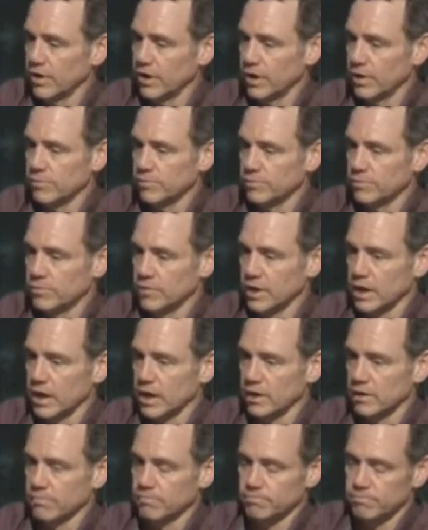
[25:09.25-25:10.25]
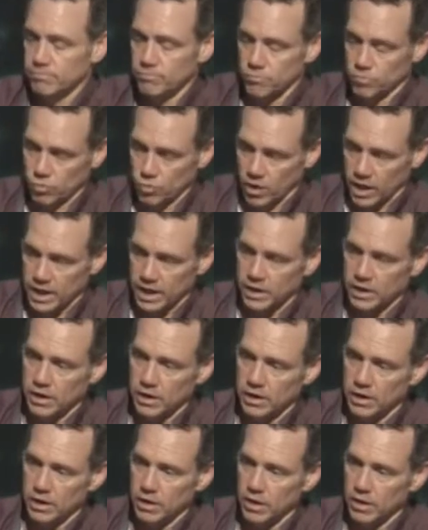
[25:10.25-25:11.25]
I've um, that I write
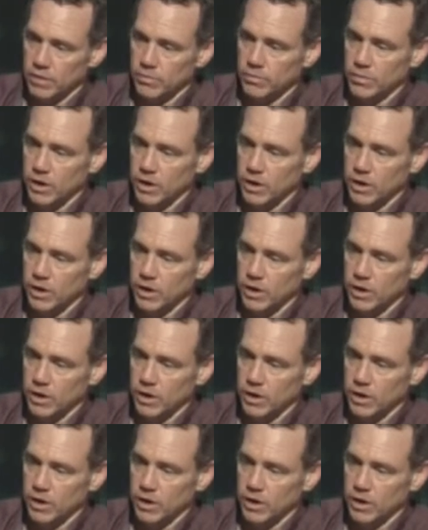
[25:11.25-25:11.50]
uh, um,